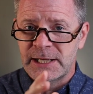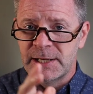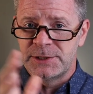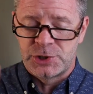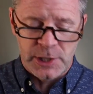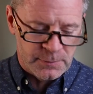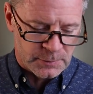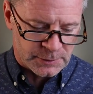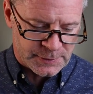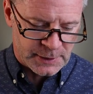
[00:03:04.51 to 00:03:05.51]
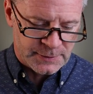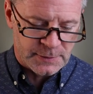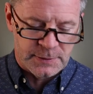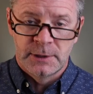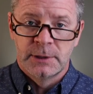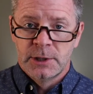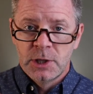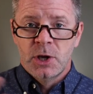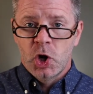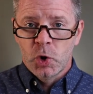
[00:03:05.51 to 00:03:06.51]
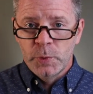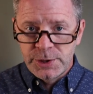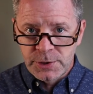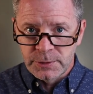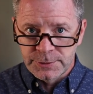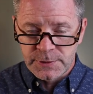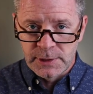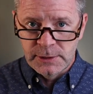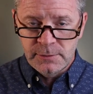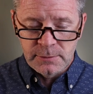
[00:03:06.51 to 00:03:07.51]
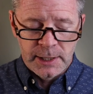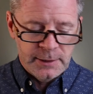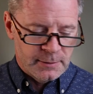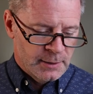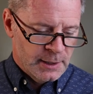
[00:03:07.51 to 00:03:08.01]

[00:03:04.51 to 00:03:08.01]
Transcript: in a general sense, original sin, right?